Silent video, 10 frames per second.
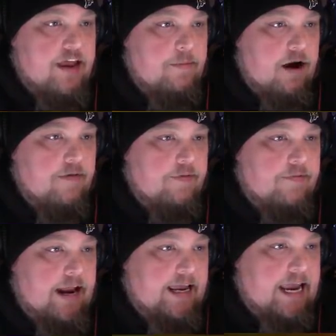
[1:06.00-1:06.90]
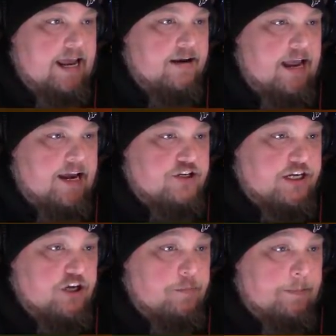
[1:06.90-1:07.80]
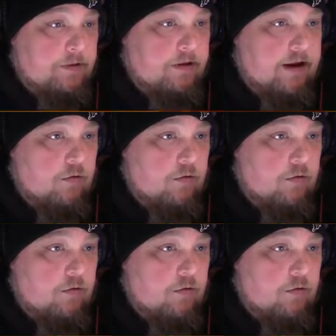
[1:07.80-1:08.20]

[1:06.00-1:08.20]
I'm that I can't actually kill people or